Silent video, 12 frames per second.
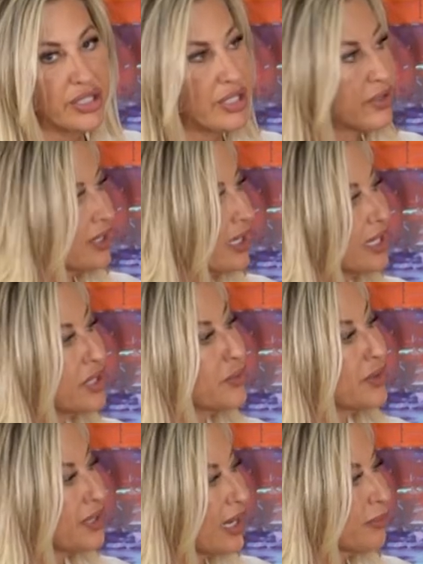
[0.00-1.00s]
her unit
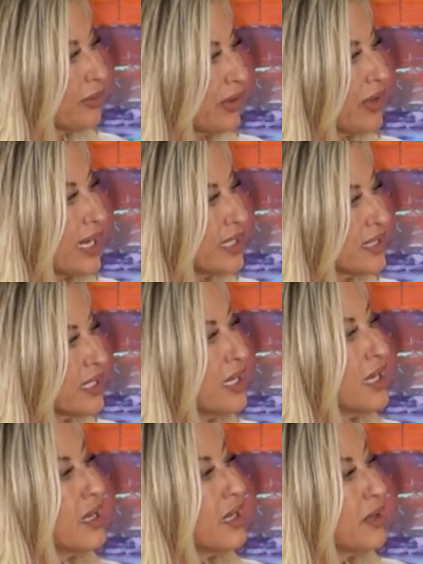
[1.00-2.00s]
who had not progressed.
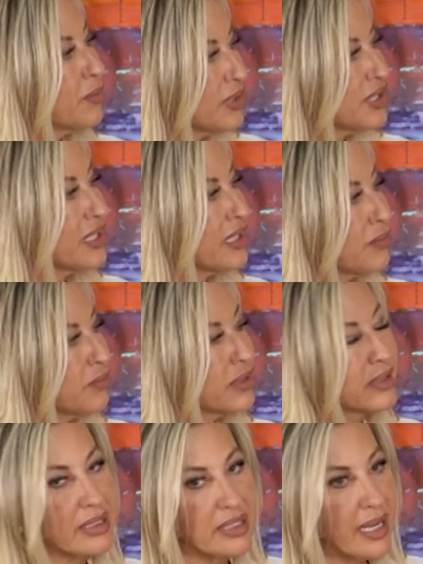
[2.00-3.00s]
What she
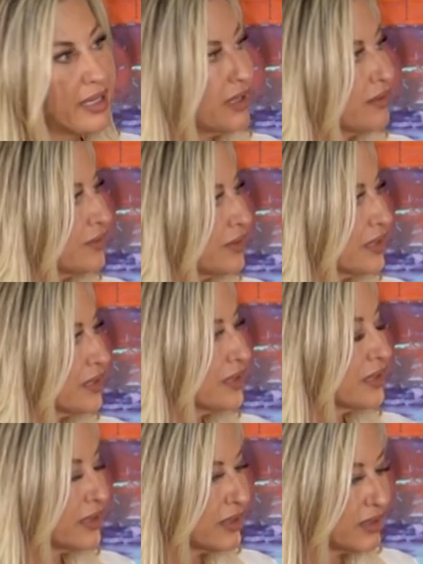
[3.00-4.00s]
really died of
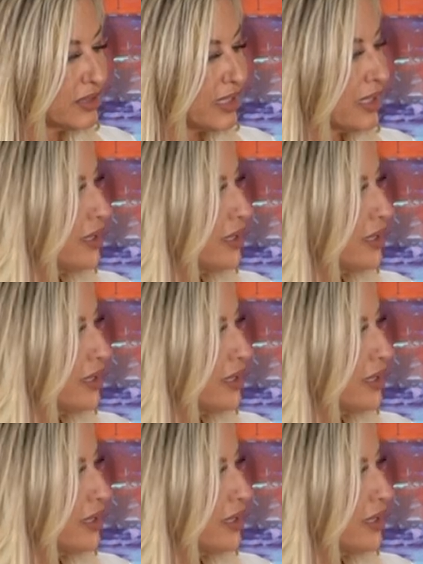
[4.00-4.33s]
was she